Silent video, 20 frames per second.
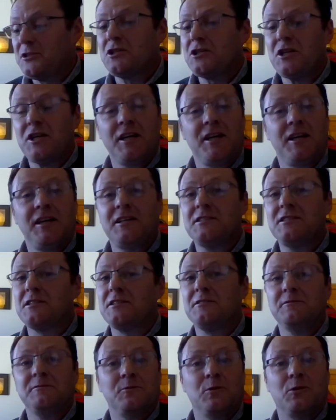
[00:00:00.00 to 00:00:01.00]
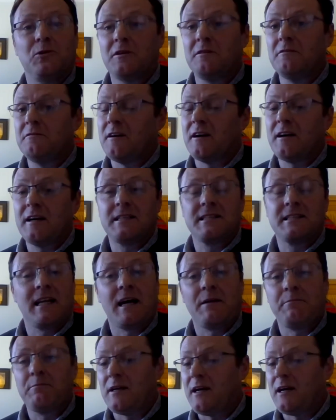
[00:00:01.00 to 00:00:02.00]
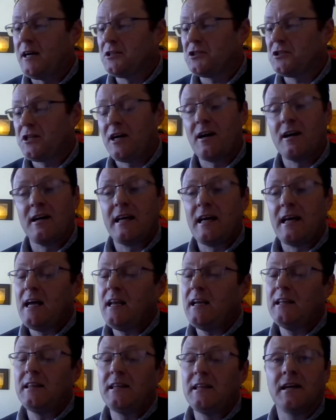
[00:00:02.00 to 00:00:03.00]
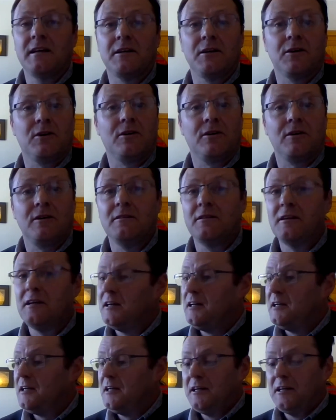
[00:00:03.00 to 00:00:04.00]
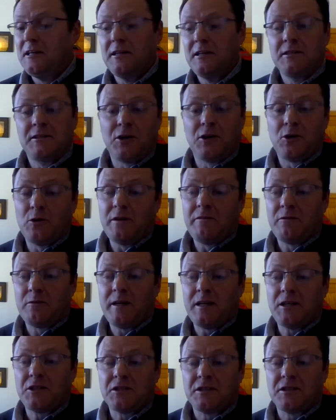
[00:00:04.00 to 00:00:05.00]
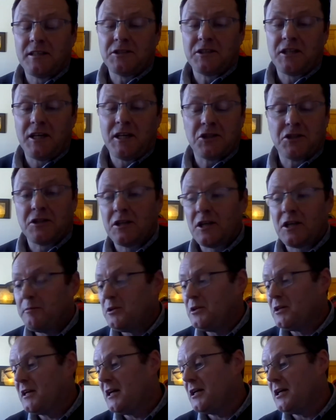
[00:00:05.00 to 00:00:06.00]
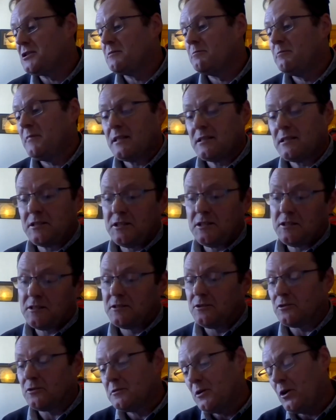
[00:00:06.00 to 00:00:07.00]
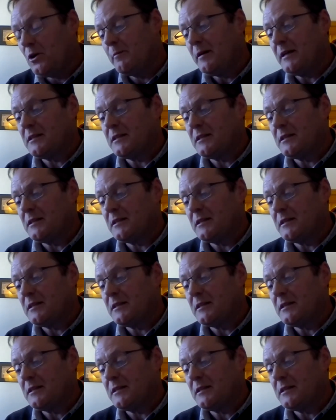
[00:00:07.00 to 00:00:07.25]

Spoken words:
and cheese, one very slapdash, hardly anything at all, no information, education and communication messages, no